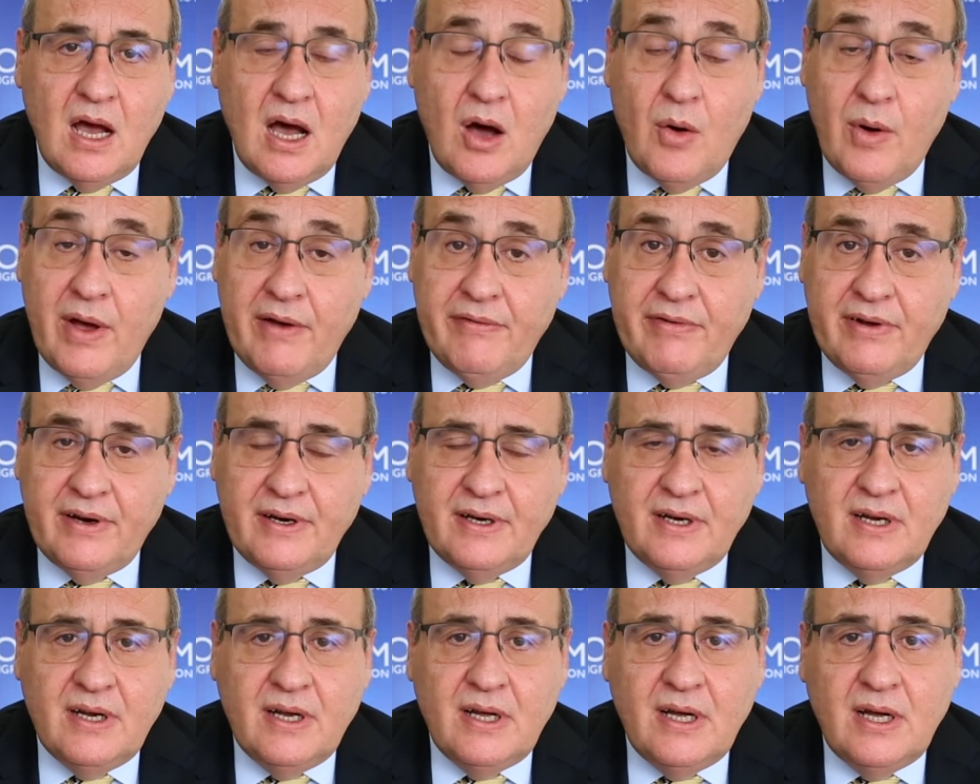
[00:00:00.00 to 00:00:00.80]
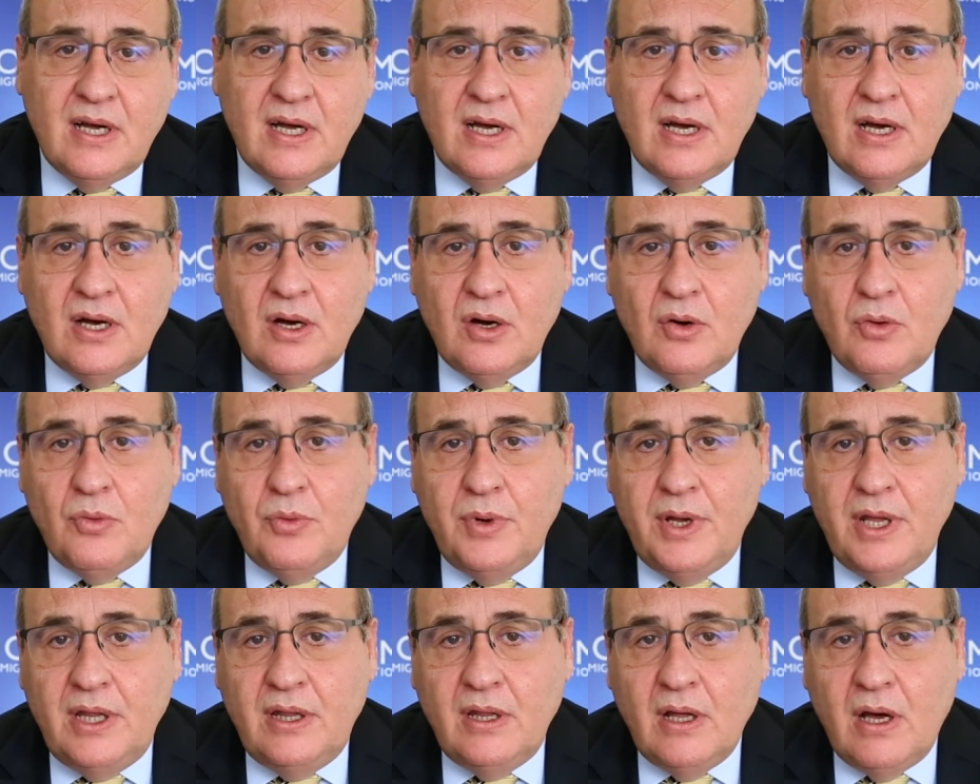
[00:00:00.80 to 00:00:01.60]
However,
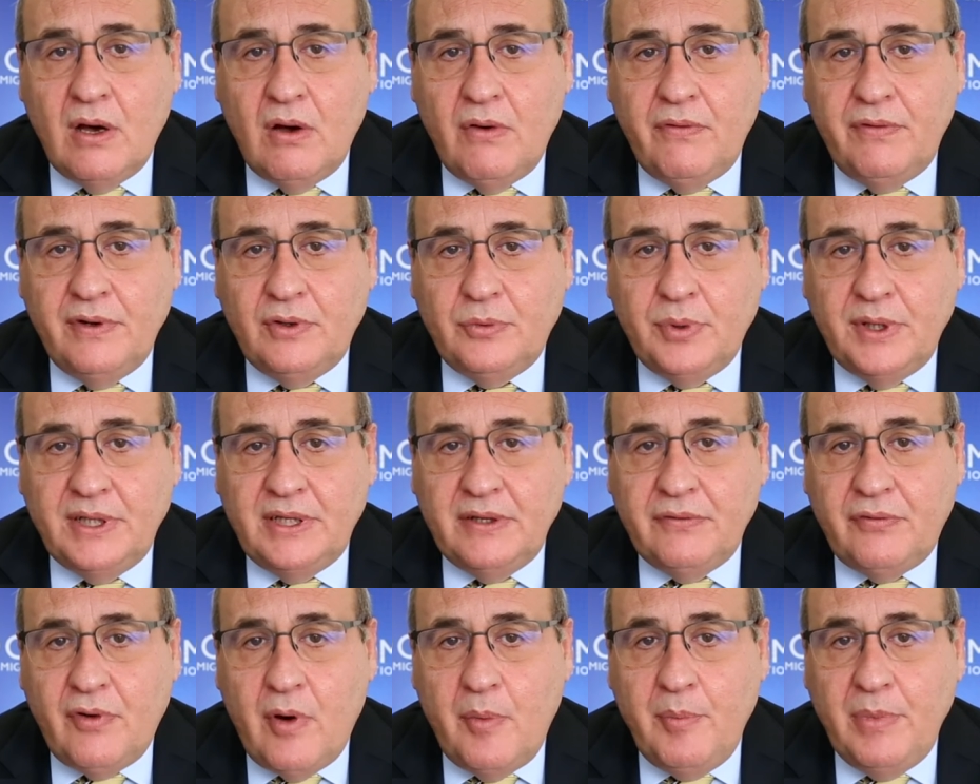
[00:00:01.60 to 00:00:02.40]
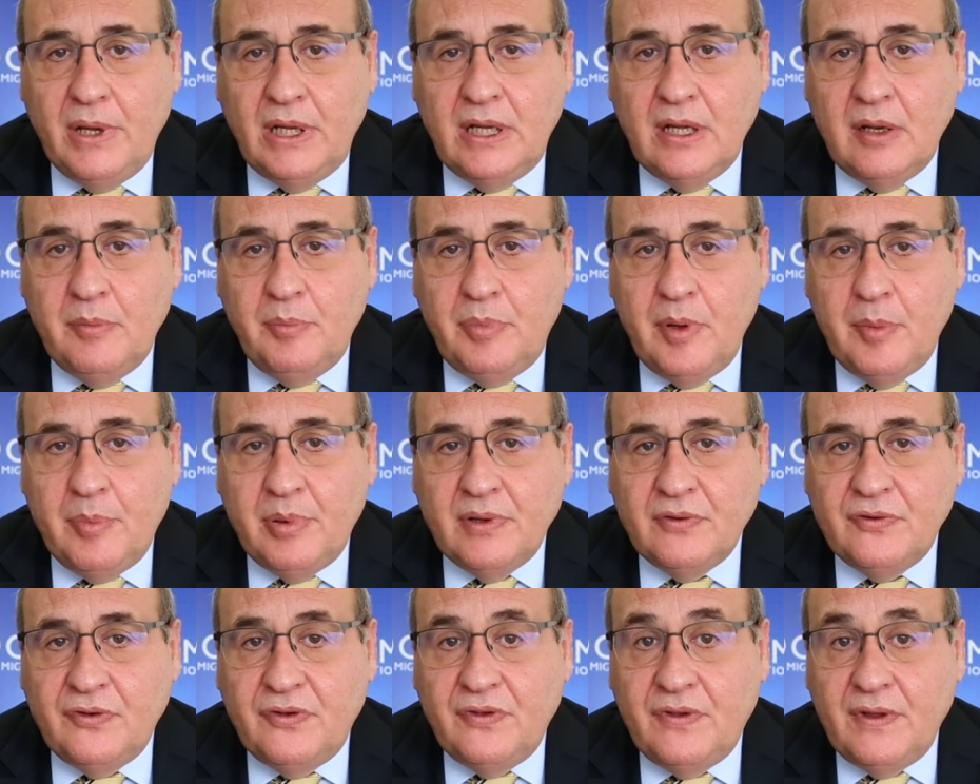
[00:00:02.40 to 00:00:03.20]
with over 24 million
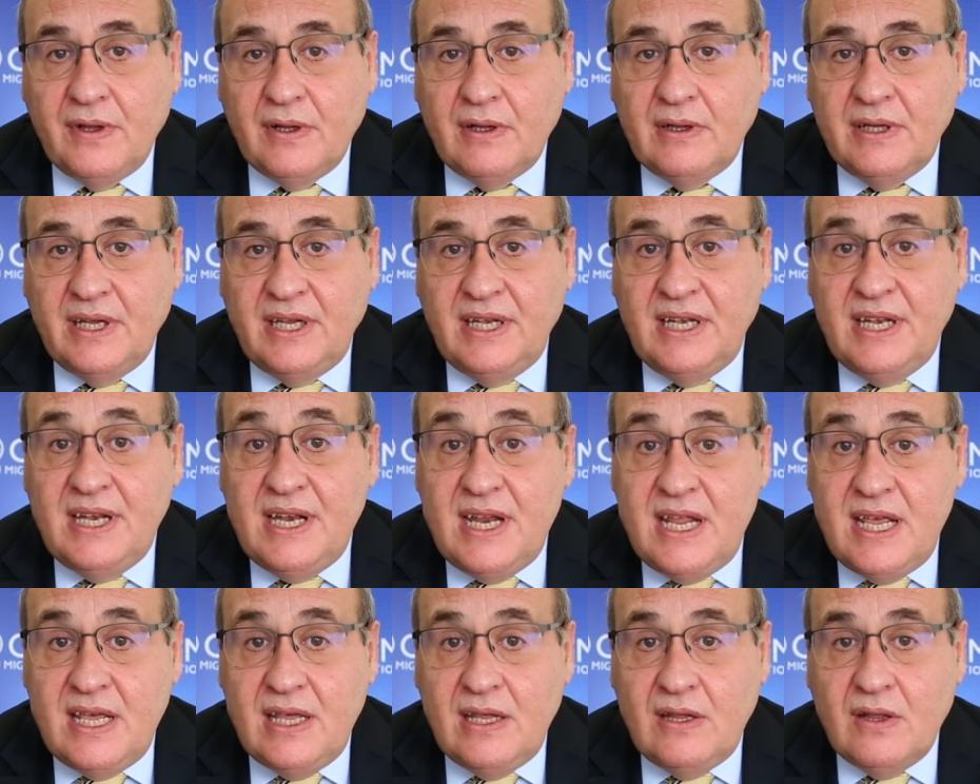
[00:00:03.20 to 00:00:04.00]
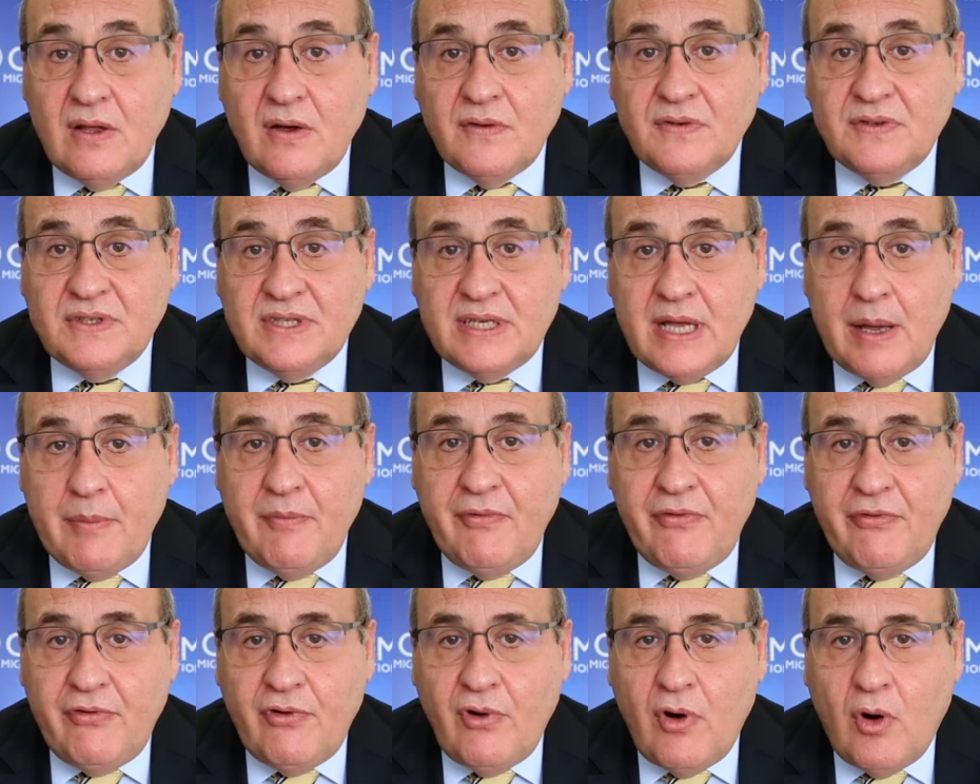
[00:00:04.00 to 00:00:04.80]
people still in need of
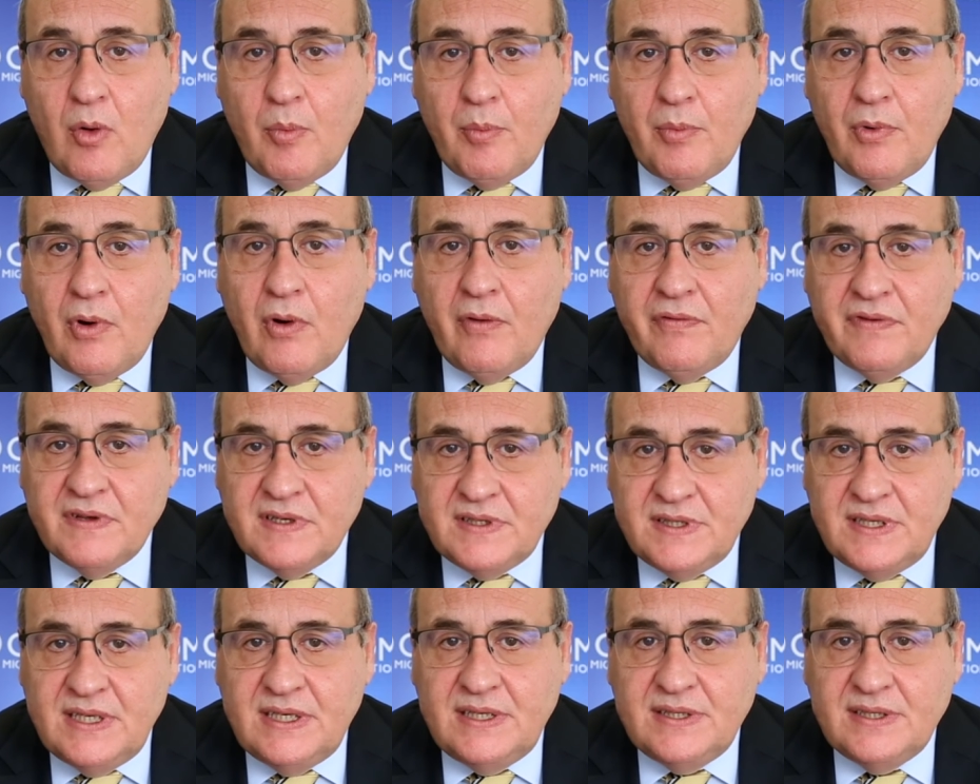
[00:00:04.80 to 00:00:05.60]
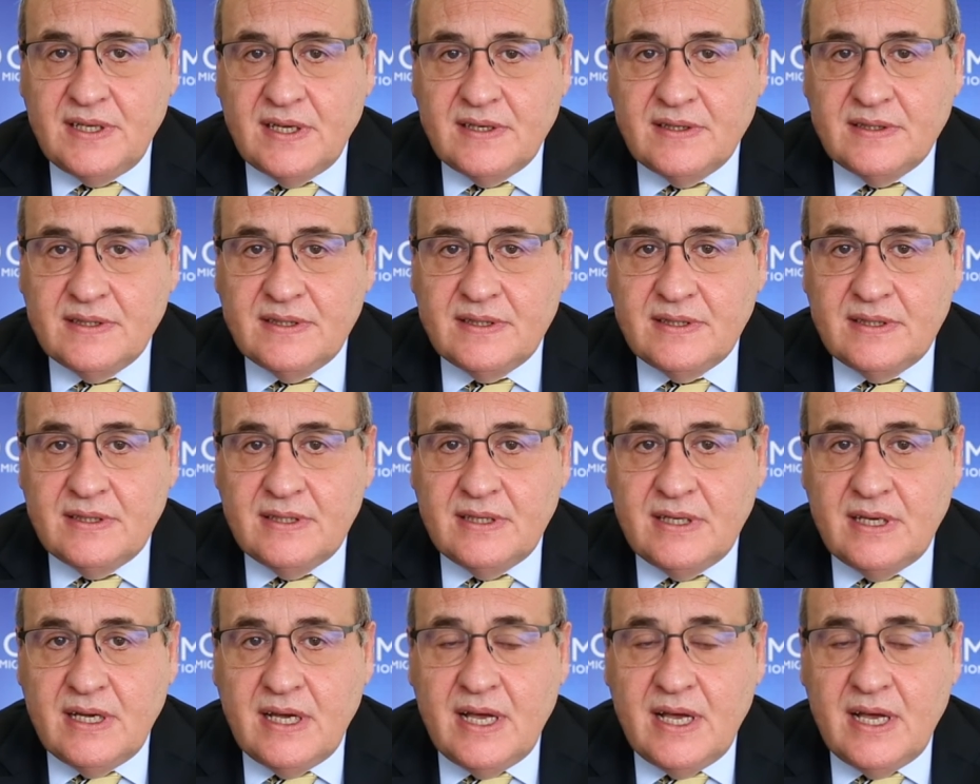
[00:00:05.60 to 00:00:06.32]
some form of assistance,